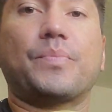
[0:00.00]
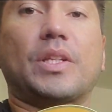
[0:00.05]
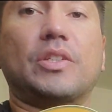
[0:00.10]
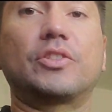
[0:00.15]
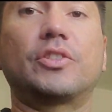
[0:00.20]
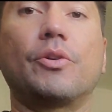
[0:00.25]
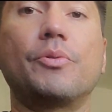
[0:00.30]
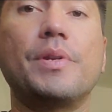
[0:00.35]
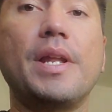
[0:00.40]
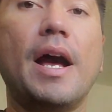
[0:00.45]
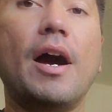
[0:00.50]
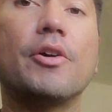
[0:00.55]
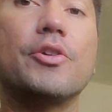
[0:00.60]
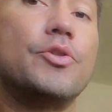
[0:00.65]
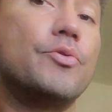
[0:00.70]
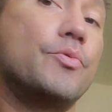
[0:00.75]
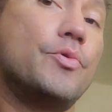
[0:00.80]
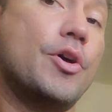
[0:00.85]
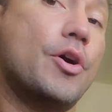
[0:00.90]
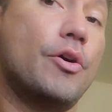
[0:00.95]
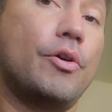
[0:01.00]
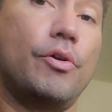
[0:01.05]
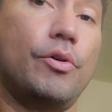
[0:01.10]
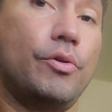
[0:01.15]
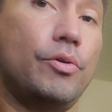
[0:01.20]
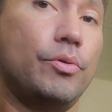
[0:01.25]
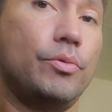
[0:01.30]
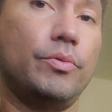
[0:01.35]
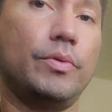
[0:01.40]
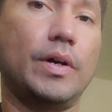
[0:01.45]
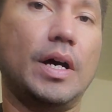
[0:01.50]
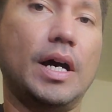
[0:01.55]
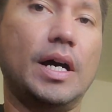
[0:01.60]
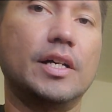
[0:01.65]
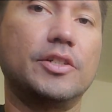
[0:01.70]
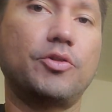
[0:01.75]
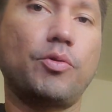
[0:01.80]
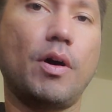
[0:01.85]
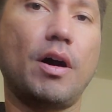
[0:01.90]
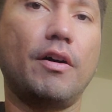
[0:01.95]
so now
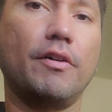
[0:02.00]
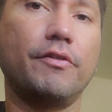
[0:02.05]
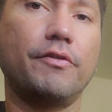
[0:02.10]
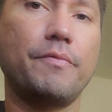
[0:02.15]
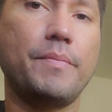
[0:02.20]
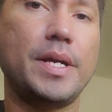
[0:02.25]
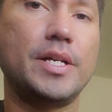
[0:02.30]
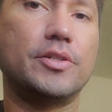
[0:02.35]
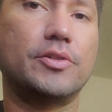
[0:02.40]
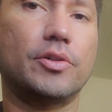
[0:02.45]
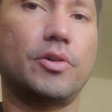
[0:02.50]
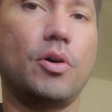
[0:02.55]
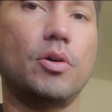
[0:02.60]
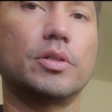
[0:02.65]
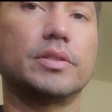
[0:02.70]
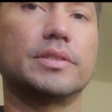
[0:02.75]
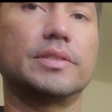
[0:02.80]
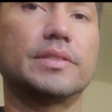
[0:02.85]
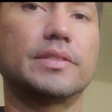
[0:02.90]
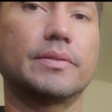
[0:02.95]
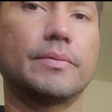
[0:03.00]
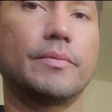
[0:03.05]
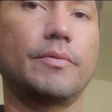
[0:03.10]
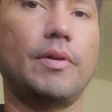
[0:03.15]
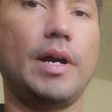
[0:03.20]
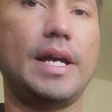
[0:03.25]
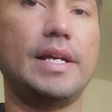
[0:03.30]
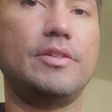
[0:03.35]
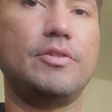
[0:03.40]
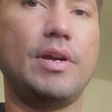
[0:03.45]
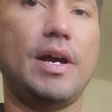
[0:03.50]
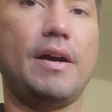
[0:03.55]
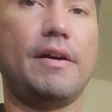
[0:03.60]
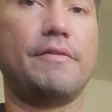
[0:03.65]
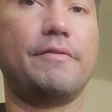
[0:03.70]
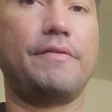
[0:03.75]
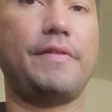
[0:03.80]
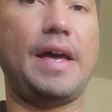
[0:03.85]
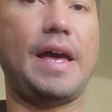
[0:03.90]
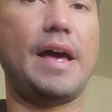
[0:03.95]
12 major chords, right? You
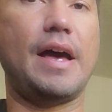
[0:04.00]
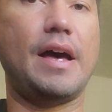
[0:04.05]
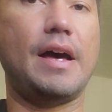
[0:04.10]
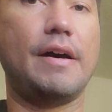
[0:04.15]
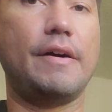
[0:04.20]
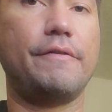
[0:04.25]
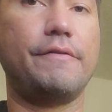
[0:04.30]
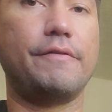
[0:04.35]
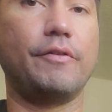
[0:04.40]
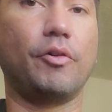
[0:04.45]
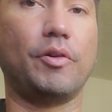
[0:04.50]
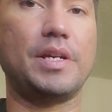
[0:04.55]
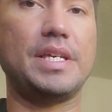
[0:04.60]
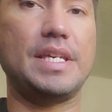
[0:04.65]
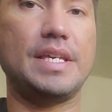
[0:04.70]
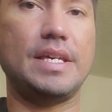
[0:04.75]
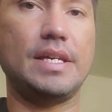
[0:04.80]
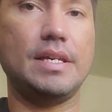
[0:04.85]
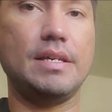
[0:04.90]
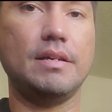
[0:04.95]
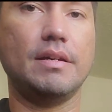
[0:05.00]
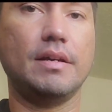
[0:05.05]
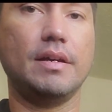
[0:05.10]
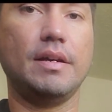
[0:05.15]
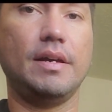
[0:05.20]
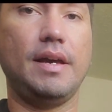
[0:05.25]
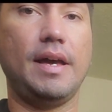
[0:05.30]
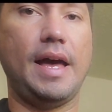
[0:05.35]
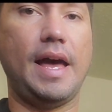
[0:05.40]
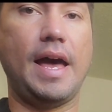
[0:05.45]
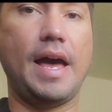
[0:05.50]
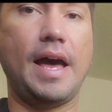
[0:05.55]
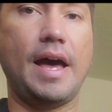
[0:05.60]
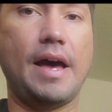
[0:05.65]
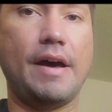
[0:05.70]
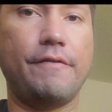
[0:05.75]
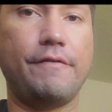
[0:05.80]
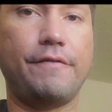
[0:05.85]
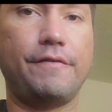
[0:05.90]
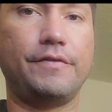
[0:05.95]
have F or E,
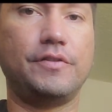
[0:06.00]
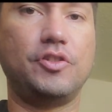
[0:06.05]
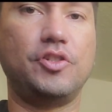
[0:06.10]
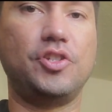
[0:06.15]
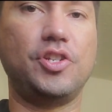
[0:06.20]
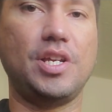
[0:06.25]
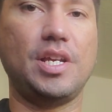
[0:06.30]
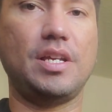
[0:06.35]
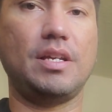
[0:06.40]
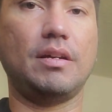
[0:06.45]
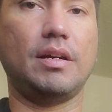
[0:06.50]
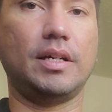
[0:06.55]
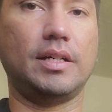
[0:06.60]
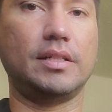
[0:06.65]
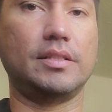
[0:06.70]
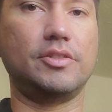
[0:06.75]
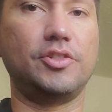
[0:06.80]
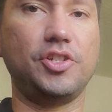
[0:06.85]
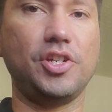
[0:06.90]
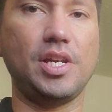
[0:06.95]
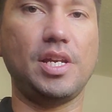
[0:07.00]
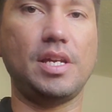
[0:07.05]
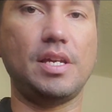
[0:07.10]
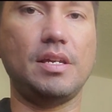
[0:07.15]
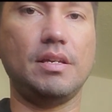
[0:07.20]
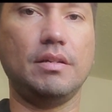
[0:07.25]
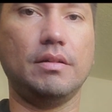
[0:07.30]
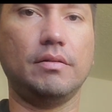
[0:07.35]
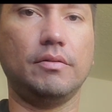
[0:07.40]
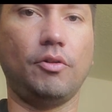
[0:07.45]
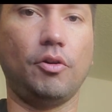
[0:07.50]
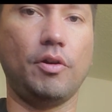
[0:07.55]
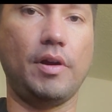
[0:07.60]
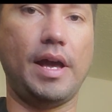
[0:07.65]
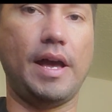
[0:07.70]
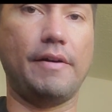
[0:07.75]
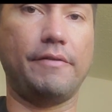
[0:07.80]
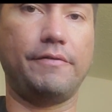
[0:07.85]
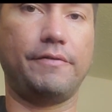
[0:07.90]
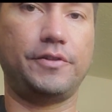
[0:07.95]
F, G, G, or
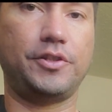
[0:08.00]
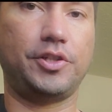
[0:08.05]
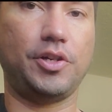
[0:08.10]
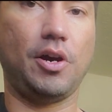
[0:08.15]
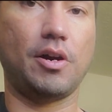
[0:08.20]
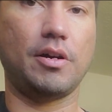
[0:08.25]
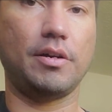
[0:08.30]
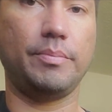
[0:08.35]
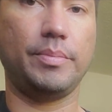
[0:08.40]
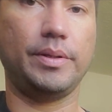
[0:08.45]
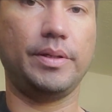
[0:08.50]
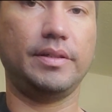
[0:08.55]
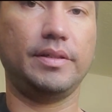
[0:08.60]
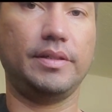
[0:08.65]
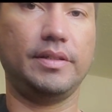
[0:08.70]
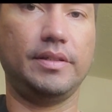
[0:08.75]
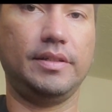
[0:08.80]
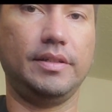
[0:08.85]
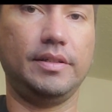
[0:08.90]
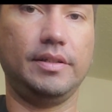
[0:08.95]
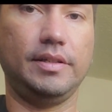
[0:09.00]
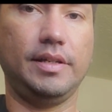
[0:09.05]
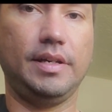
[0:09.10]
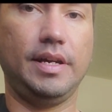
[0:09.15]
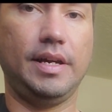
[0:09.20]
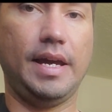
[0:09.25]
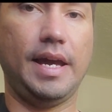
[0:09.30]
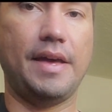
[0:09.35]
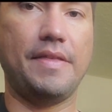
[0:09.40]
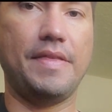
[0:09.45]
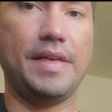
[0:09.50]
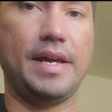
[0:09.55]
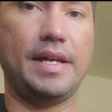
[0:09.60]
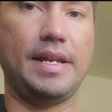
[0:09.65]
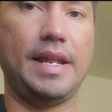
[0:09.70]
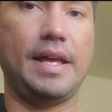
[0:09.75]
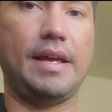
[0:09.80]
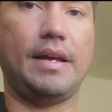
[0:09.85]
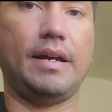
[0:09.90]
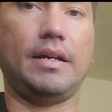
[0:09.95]
F sharp, and
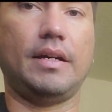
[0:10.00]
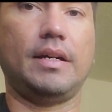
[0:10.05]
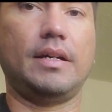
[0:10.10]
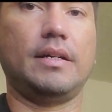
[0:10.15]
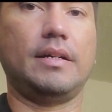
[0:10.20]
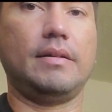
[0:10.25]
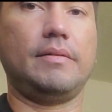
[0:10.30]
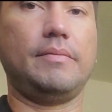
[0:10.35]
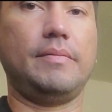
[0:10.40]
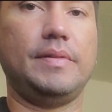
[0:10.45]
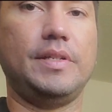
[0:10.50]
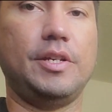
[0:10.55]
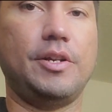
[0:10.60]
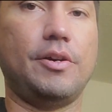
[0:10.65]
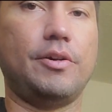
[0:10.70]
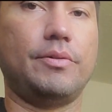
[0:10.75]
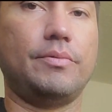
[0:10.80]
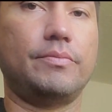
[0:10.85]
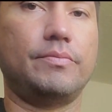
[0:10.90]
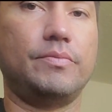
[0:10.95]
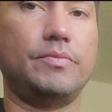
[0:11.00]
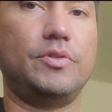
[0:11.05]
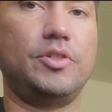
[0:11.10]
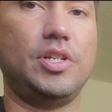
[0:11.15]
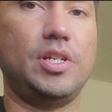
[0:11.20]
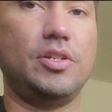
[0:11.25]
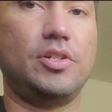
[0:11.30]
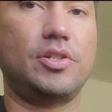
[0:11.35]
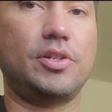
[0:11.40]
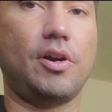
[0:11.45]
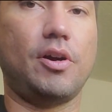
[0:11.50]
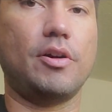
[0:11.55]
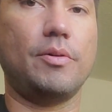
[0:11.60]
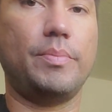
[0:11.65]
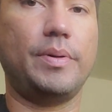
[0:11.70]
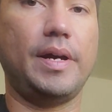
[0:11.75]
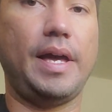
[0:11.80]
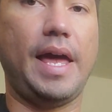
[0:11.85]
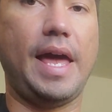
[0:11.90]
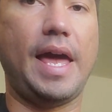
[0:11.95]
then G
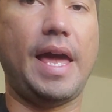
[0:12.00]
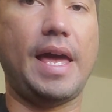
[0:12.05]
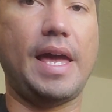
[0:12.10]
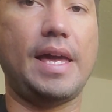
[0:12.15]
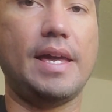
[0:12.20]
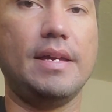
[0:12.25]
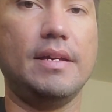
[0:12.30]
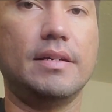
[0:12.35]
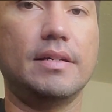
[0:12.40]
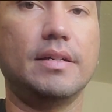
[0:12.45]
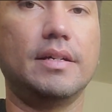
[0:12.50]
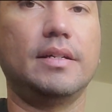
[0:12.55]
sharp, A,